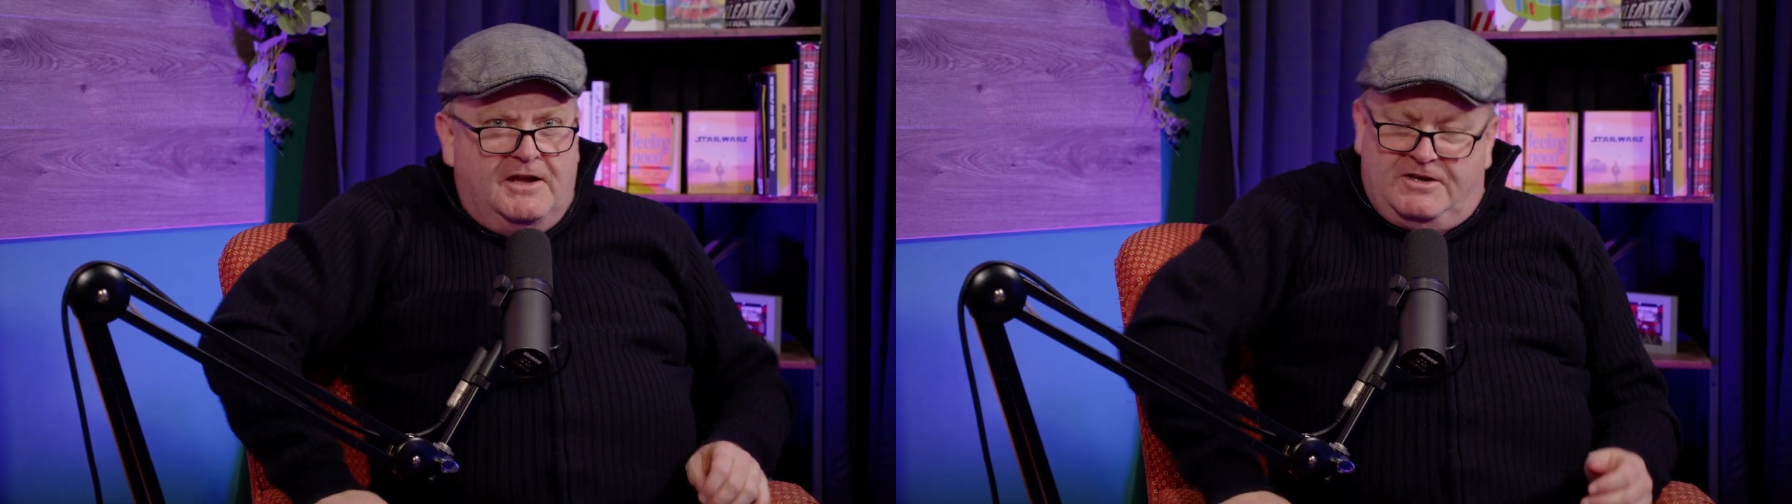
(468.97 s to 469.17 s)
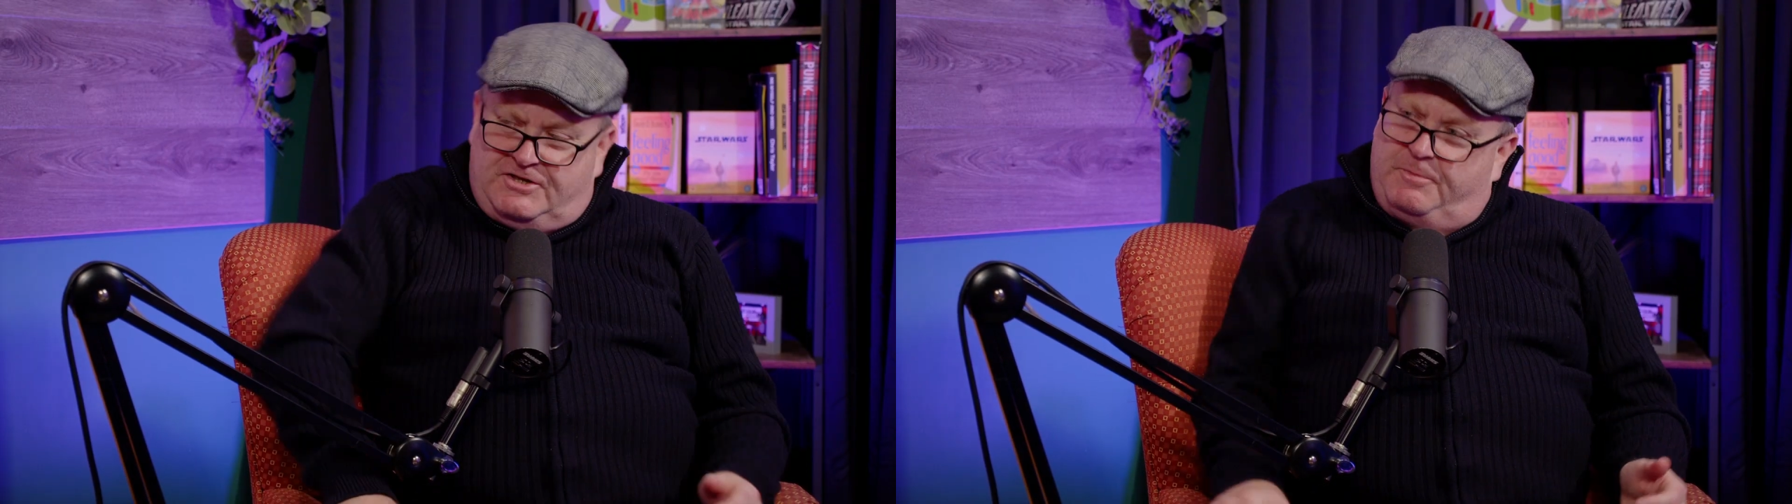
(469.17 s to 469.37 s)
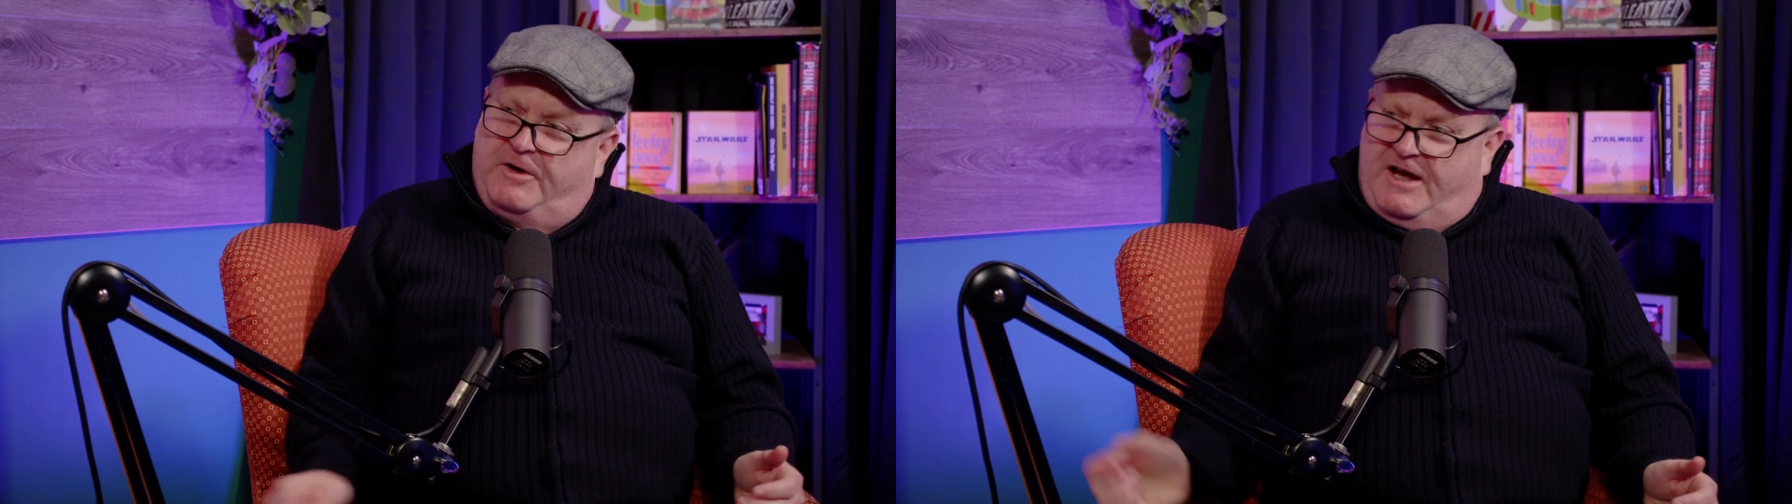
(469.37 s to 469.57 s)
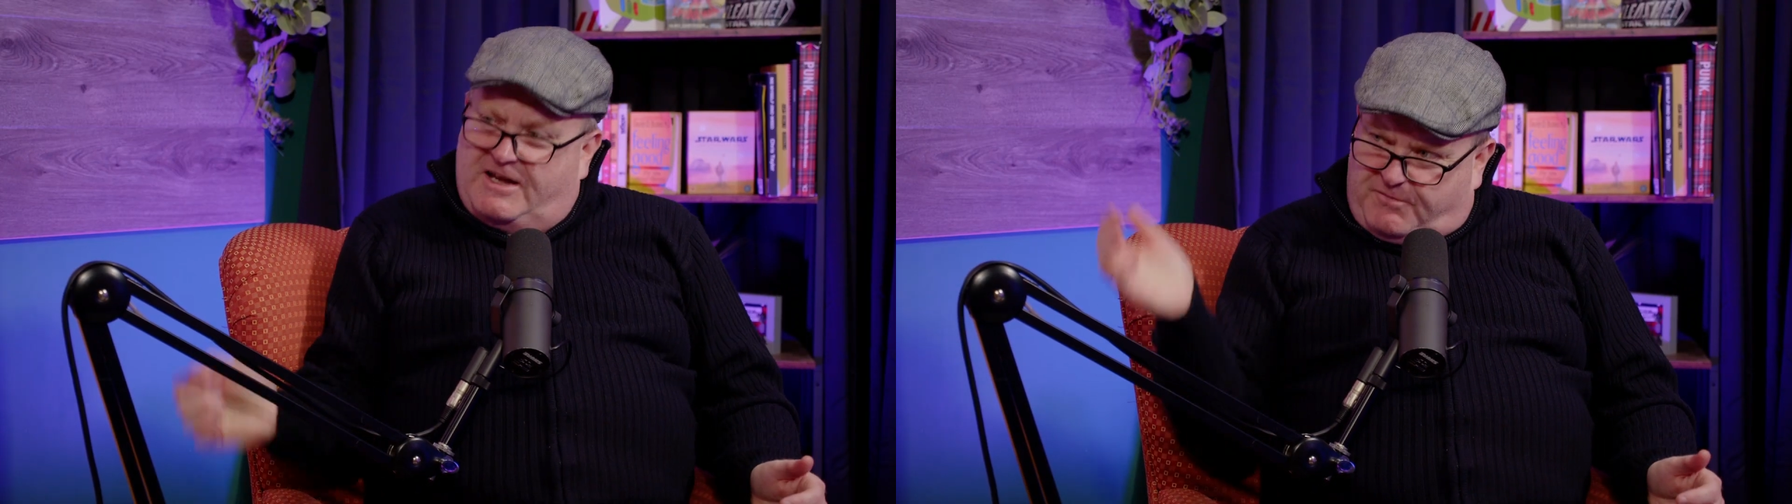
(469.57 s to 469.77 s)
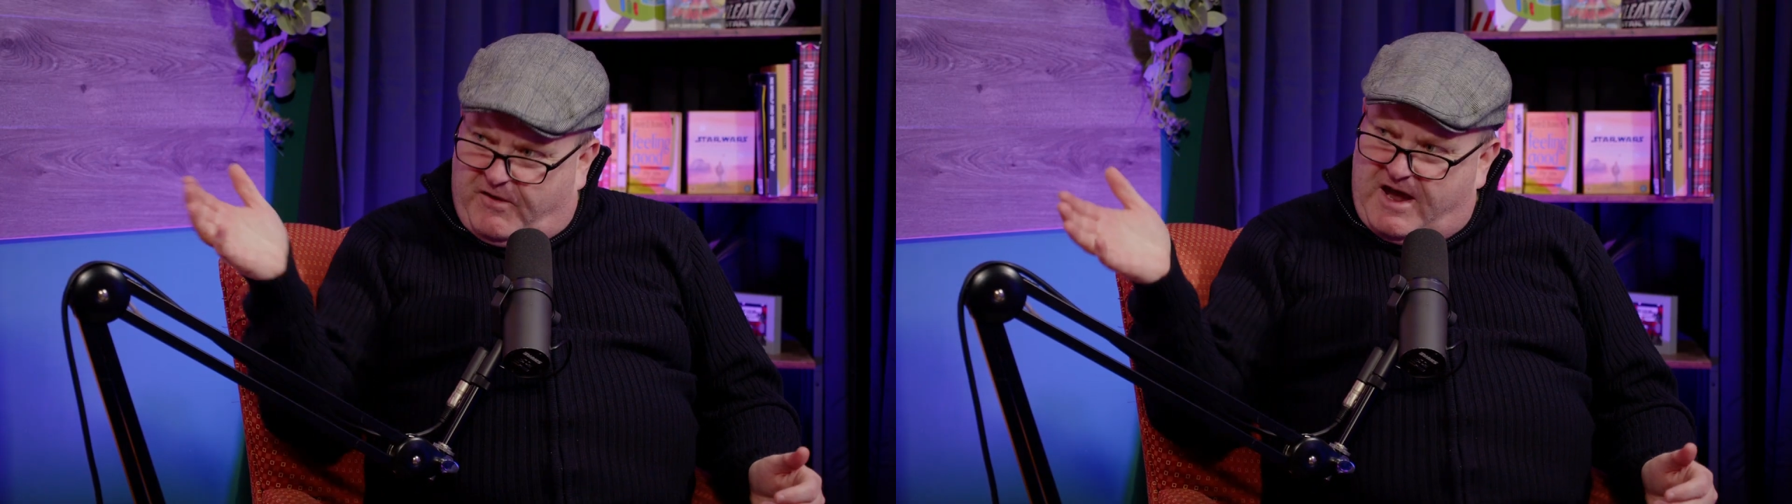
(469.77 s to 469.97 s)
You see, but
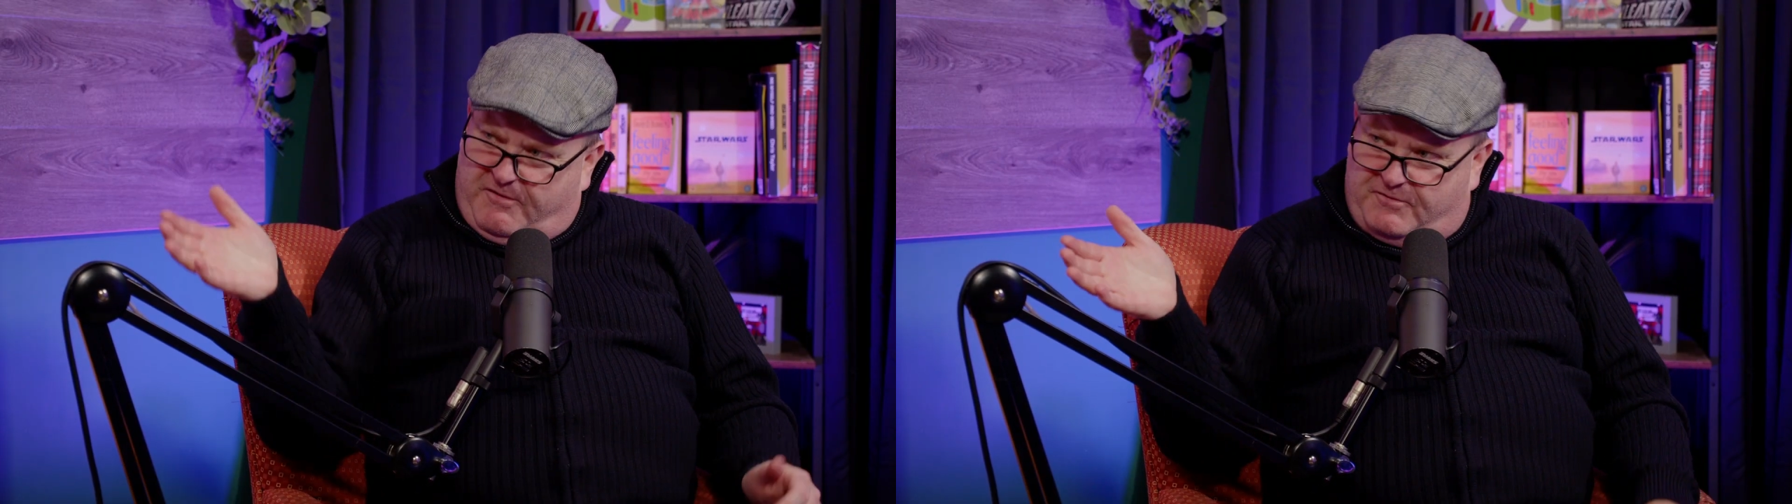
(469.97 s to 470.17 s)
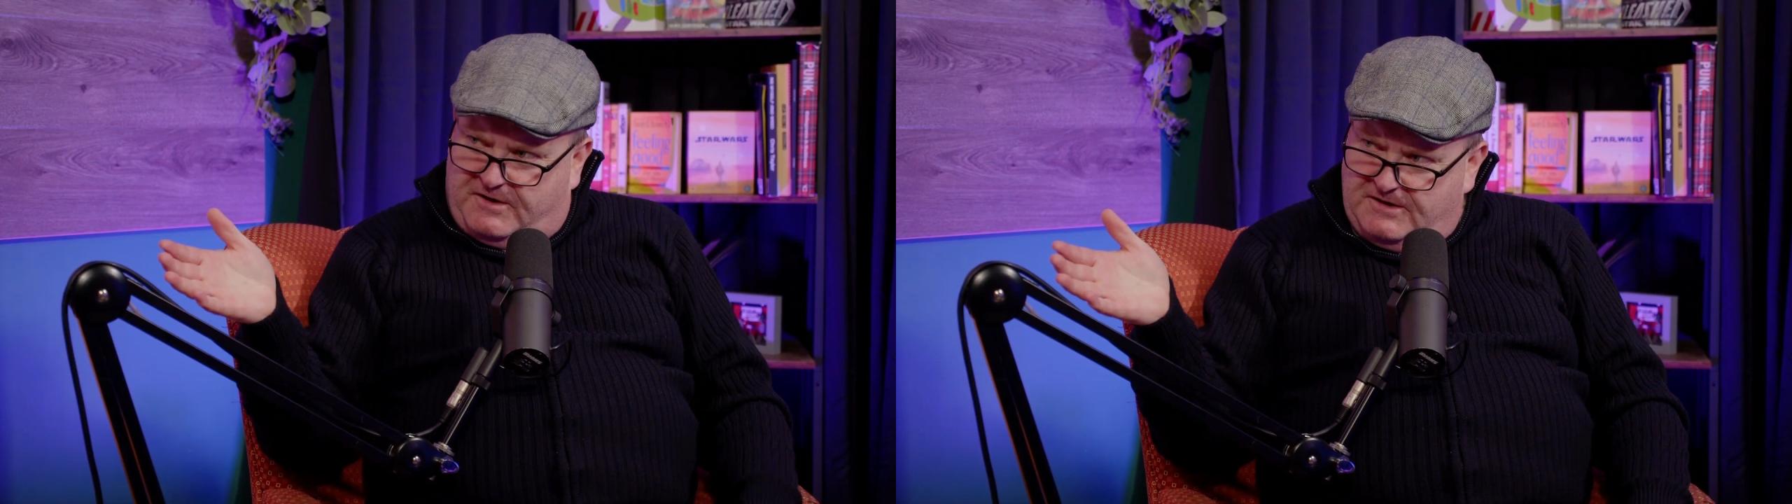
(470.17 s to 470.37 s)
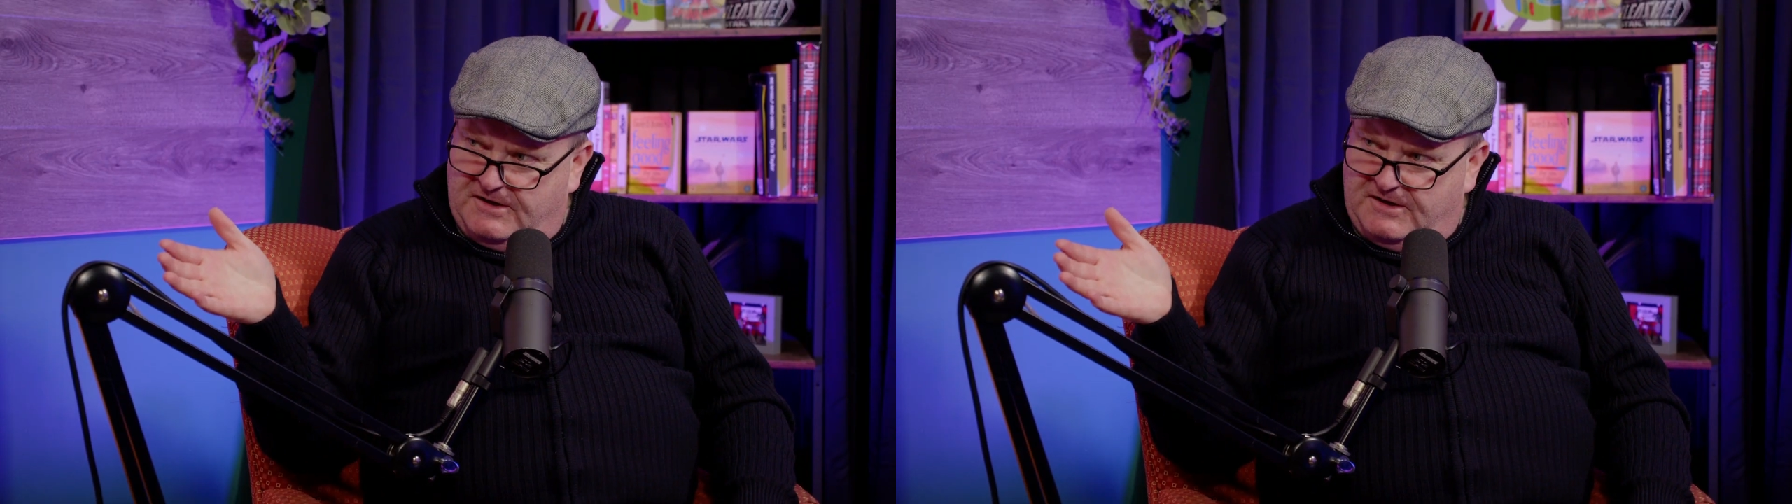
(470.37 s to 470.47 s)
that's theft.